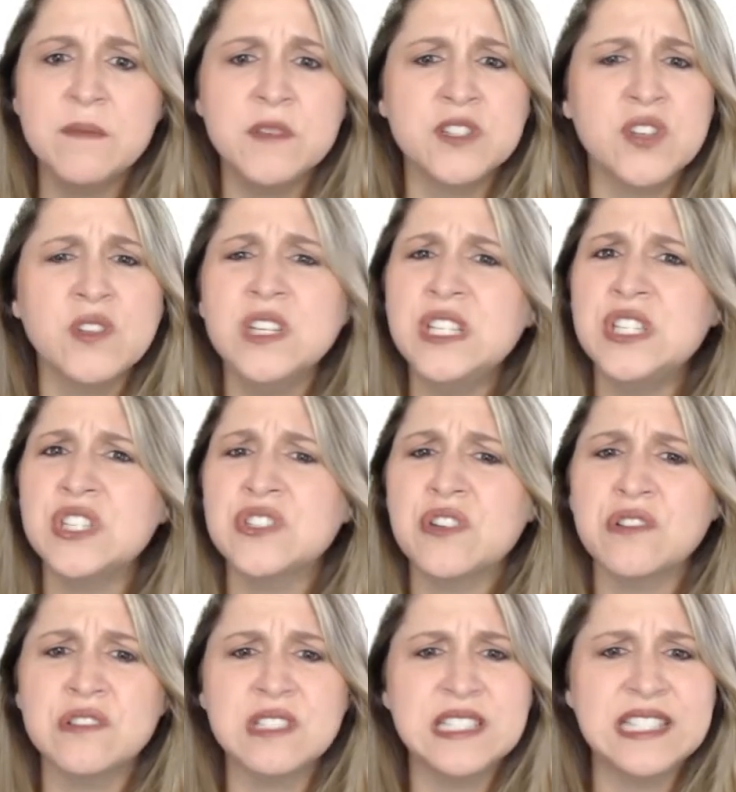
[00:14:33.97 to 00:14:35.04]
There's only
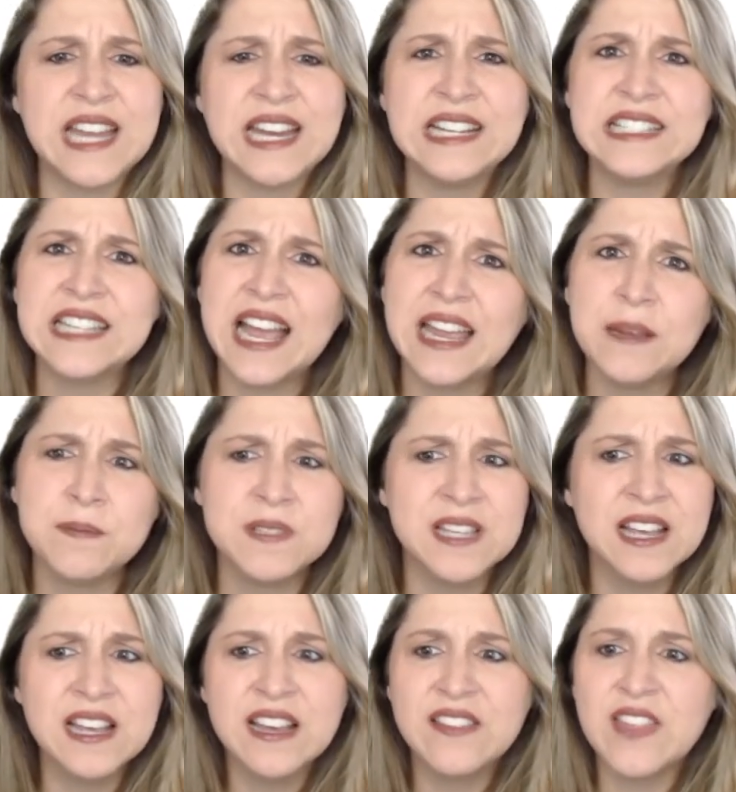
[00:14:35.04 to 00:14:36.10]
certain data
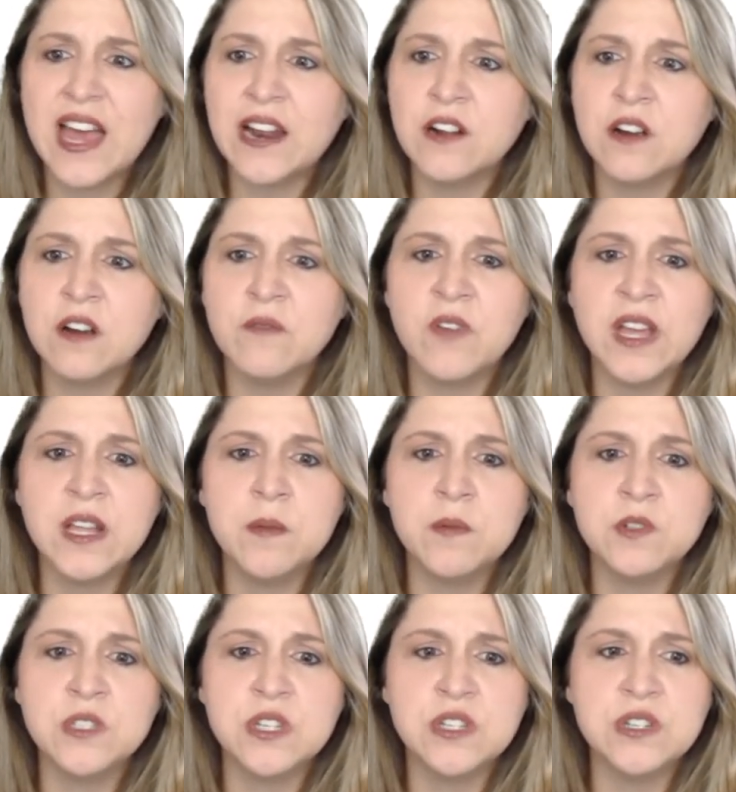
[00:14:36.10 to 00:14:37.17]
types that are
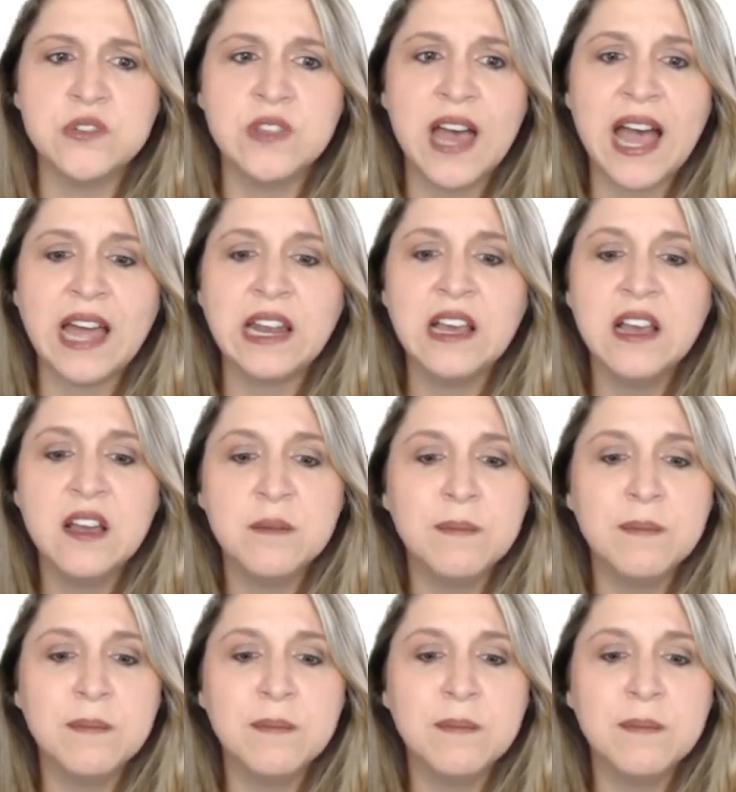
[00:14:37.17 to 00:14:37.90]
available to do that.